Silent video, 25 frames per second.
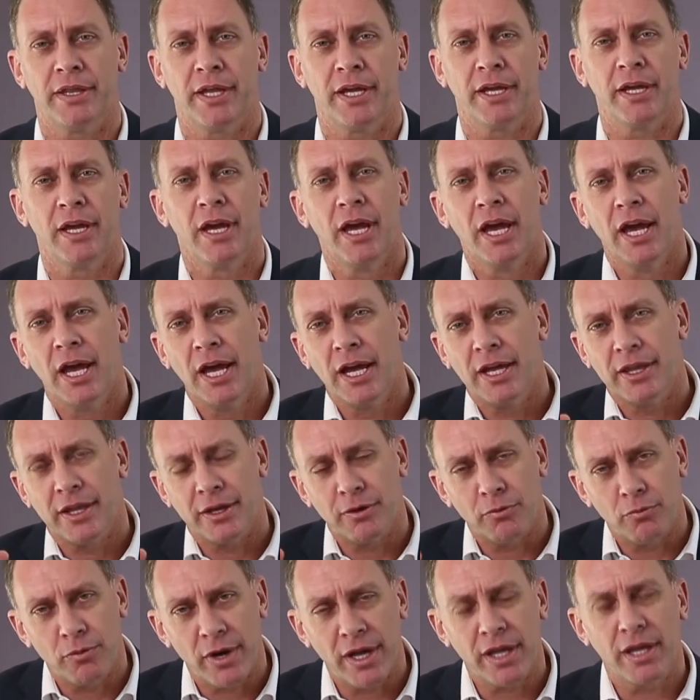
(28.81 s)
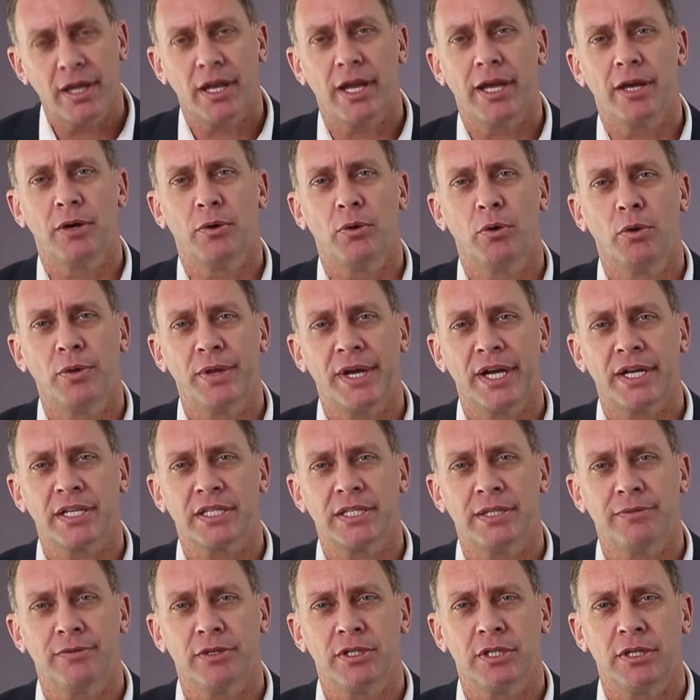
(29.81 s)
They, they regulate all the
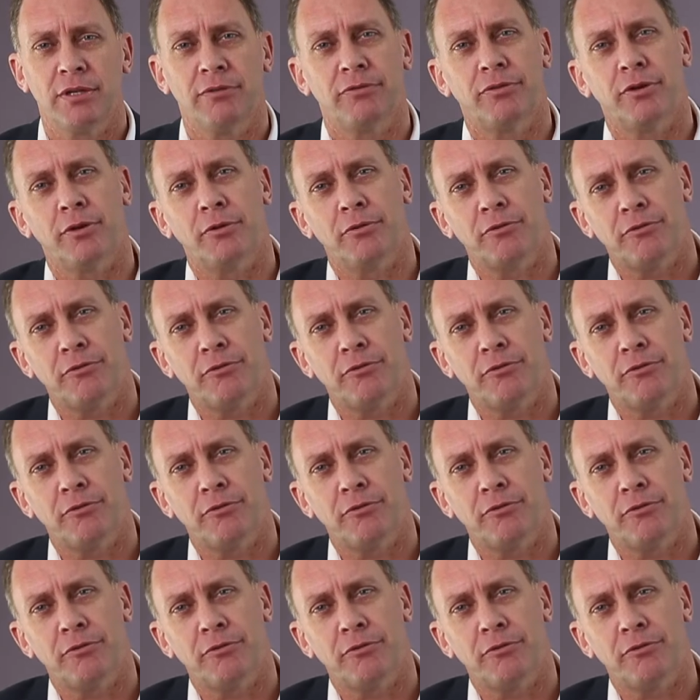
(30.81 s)
activity for